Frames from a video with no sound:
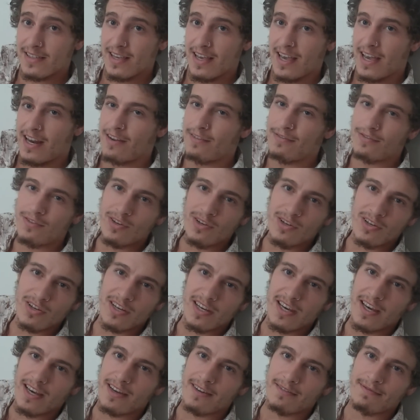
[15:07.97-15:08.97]
And if you
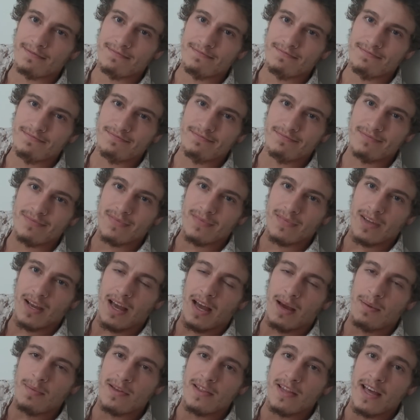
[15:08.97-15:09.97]
look at,
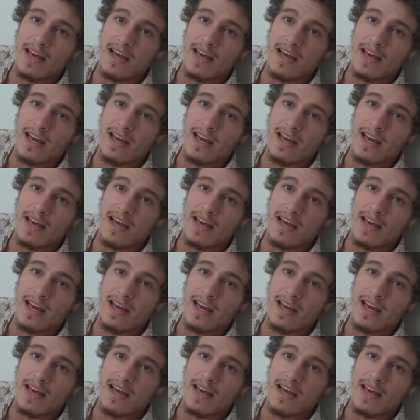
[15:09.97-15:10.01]
I mean,